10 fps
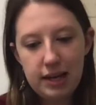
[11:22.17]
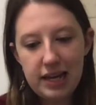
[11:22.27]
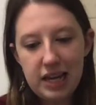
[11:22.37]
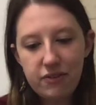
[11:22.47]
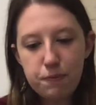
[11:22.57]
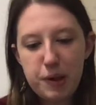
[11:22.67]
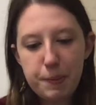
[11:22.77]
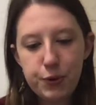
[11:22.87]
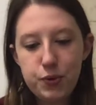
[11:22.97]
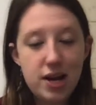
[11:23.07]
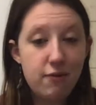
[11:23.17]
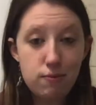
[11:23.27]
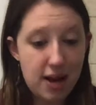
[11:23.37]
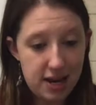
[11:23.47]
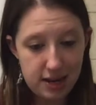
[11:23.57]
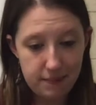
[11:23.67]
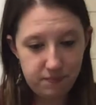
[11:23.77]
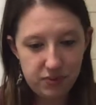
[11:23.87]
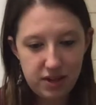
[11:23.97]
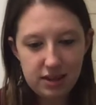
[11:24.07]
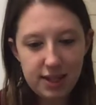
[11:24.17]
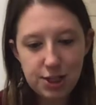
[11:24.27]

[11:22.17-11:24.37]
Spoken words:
Even people who never met him, they